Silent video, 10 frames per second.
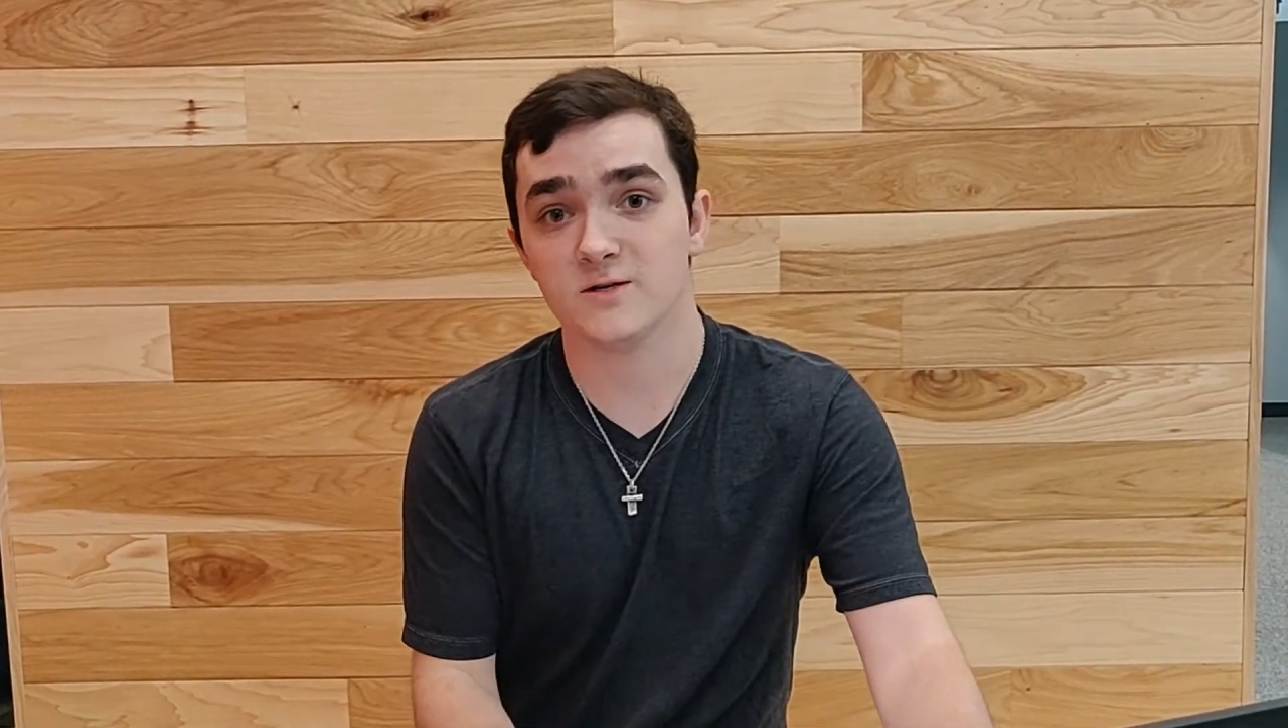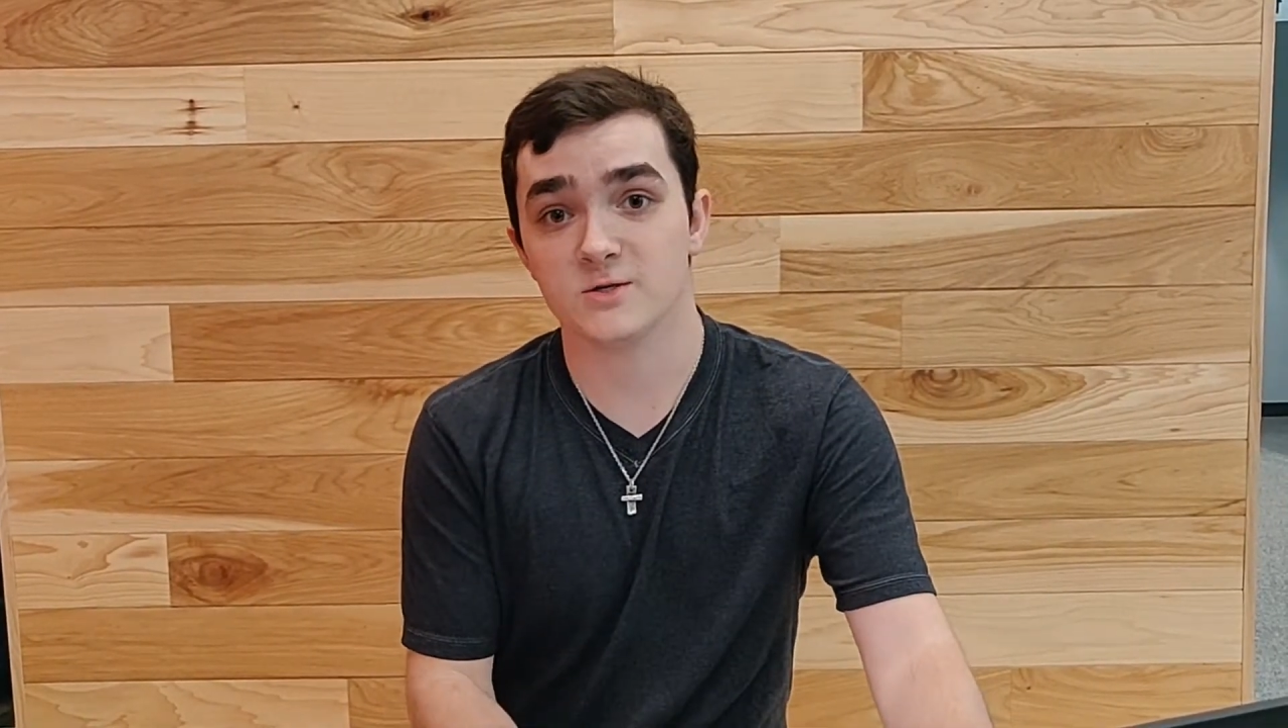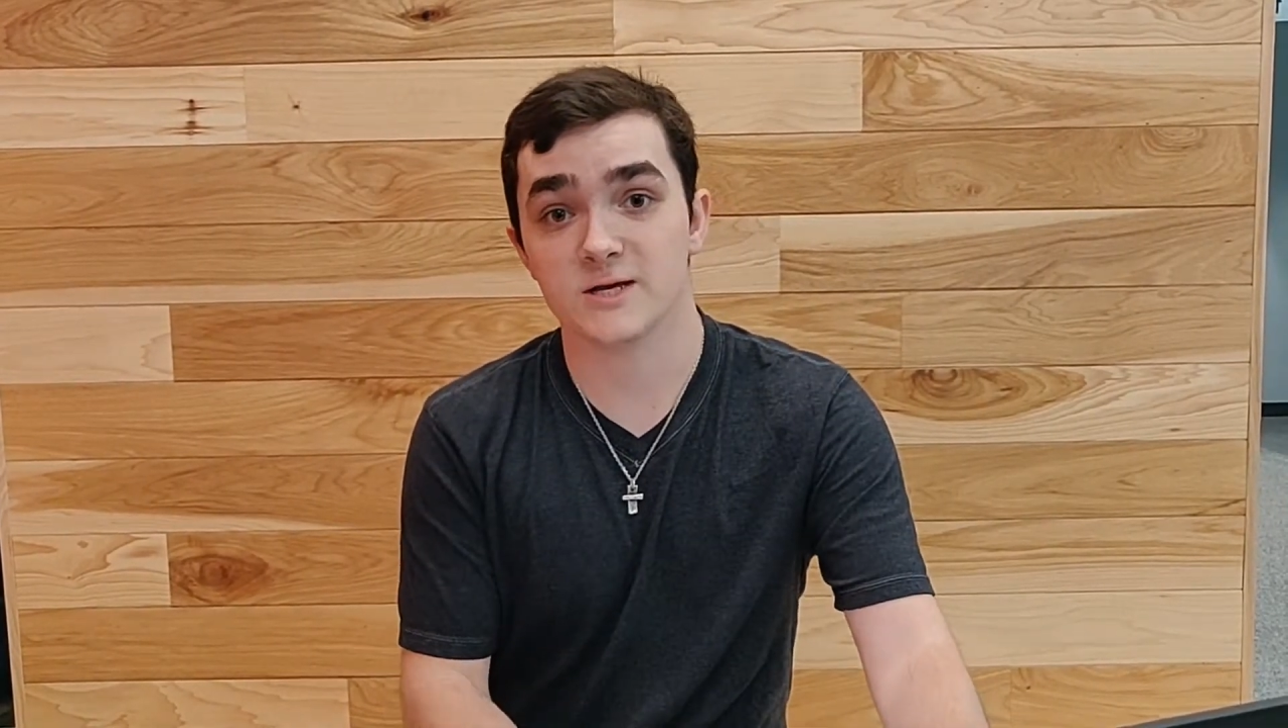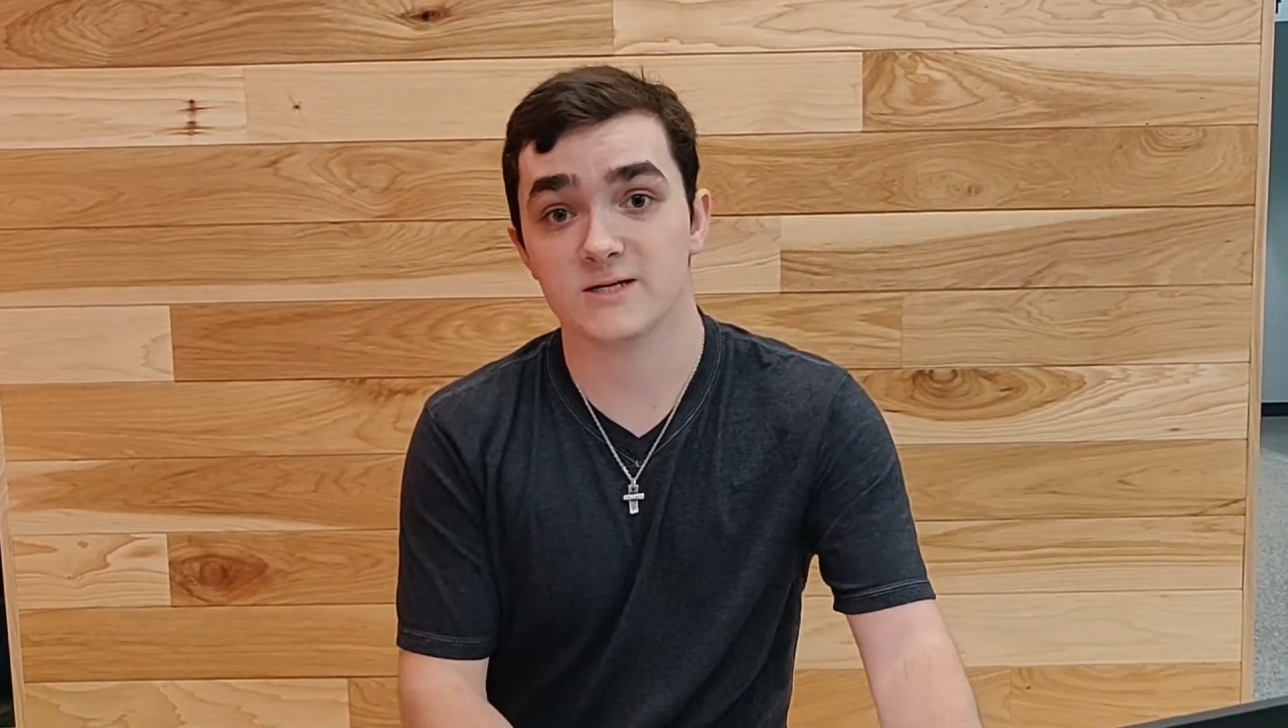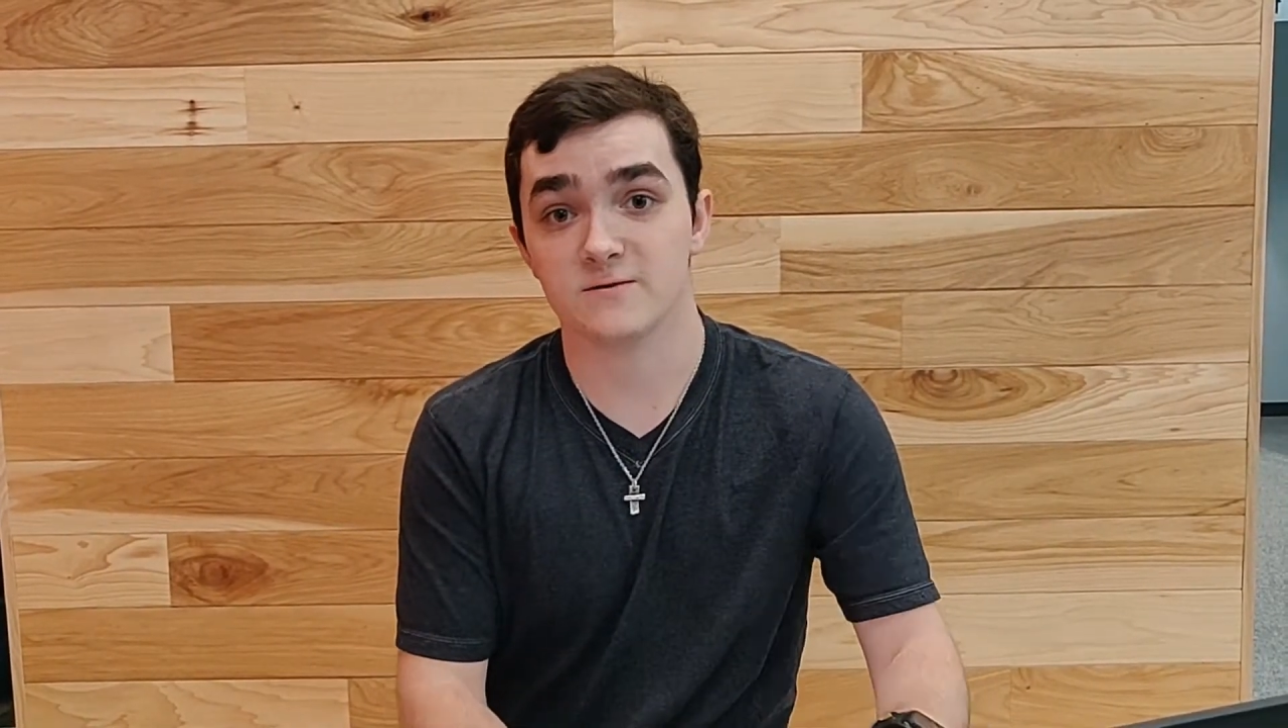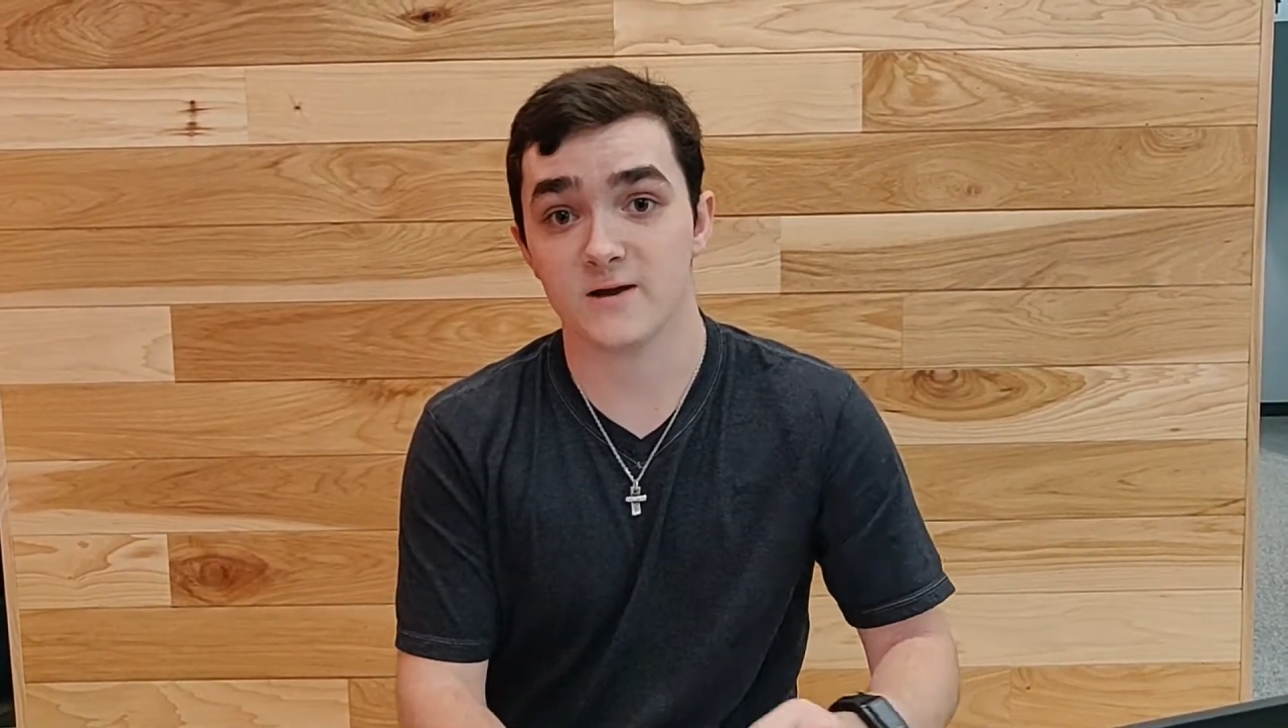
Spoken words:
intersecting